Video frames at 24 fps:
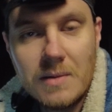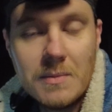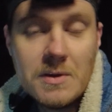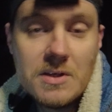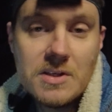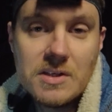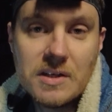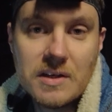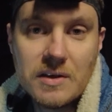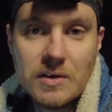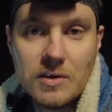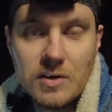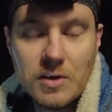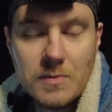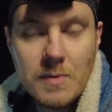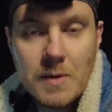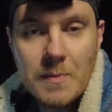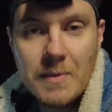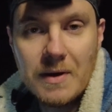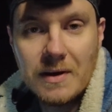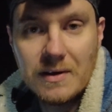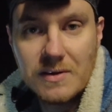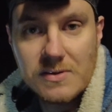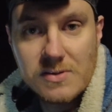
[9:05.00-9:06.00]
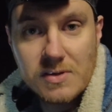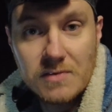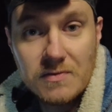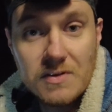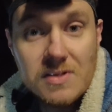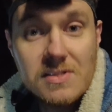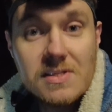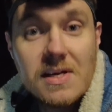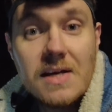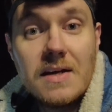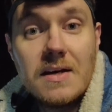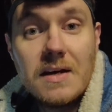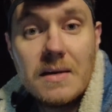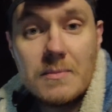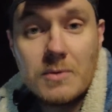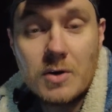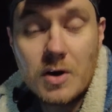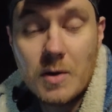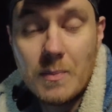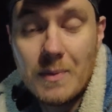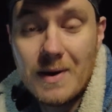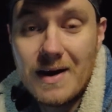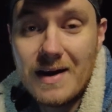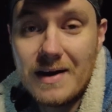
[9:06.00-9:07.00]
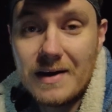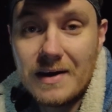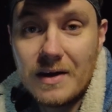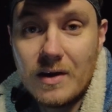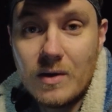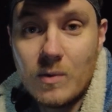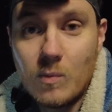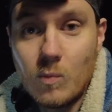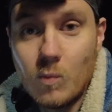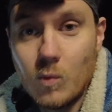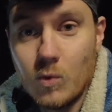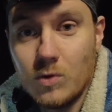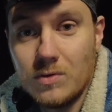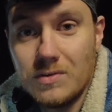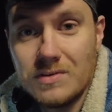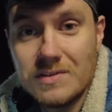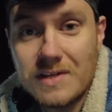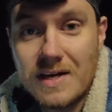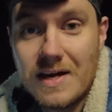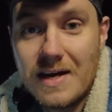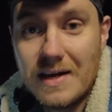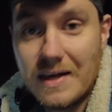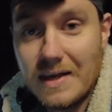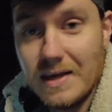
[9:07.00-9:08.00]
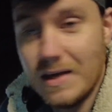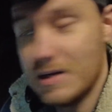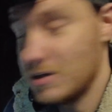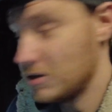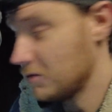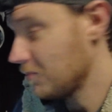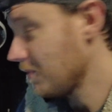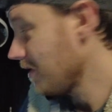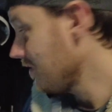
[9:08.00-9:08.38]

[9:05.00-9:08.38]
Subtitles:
imaging under my belt. So I've decided I'm going to park it on one target. As you